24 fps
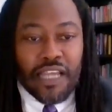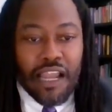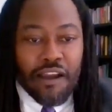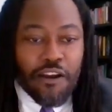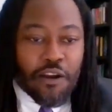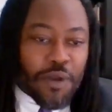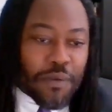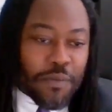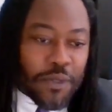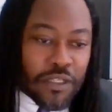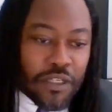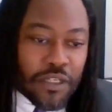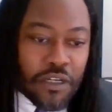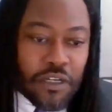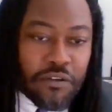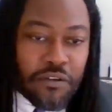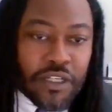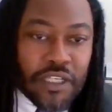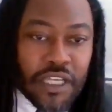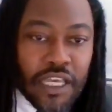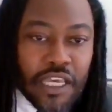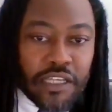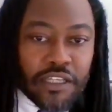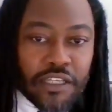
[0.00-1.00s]
I remember the
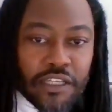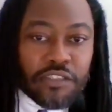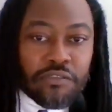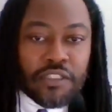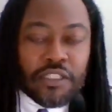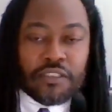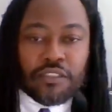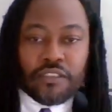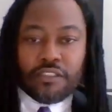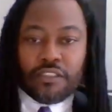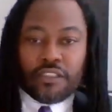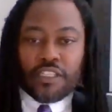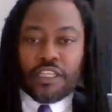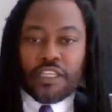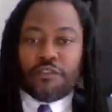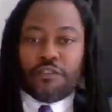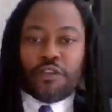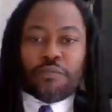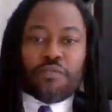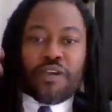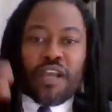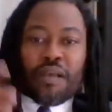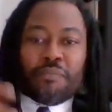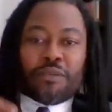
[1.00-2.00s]
Hurricane Katrina, to just give
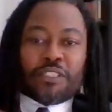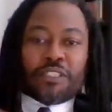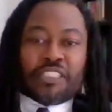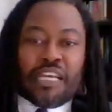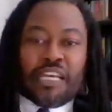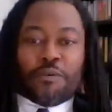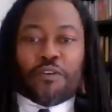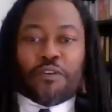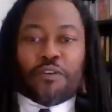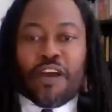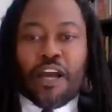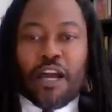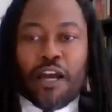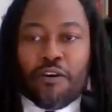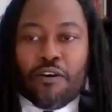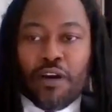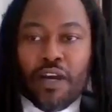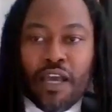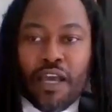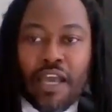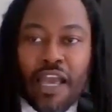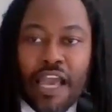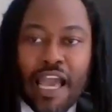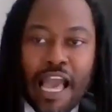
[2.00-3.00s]
you a prime example of
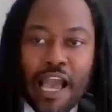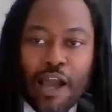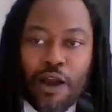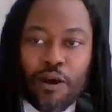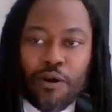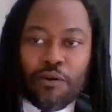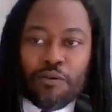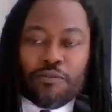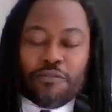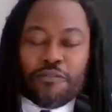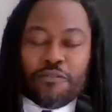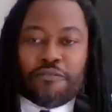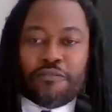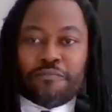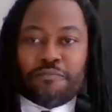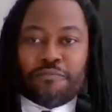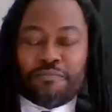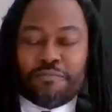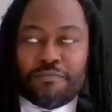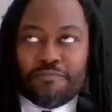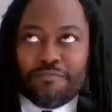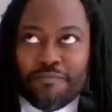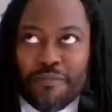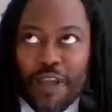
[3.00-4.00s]
how
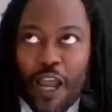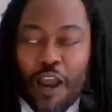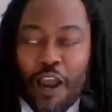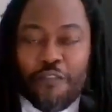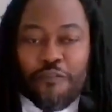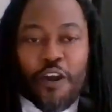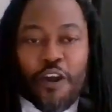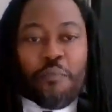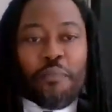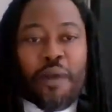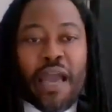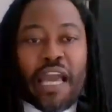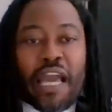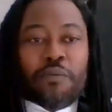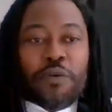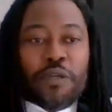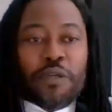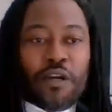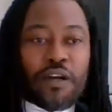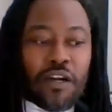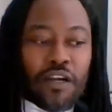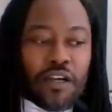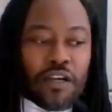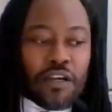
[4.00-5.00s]
far back we
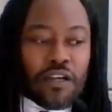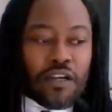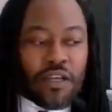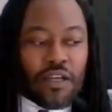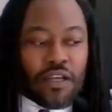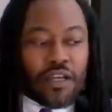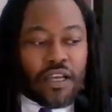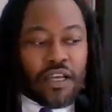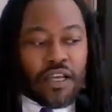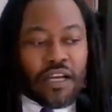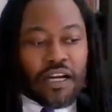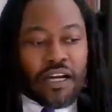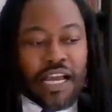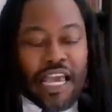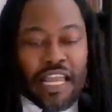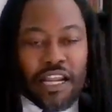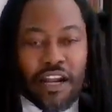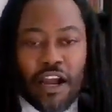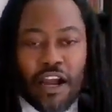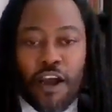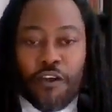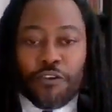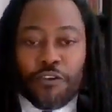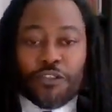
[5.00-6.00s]
are. I had
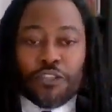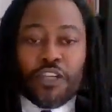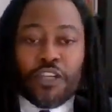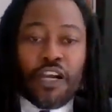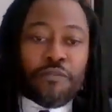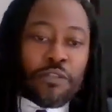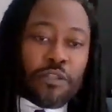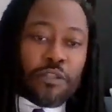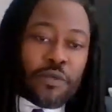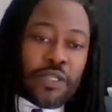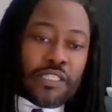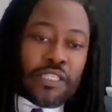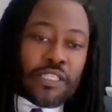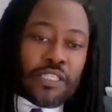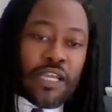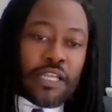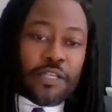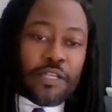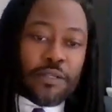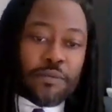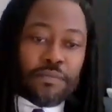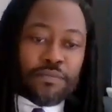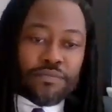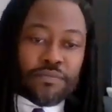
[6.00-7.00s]
an officer come from Louisiana.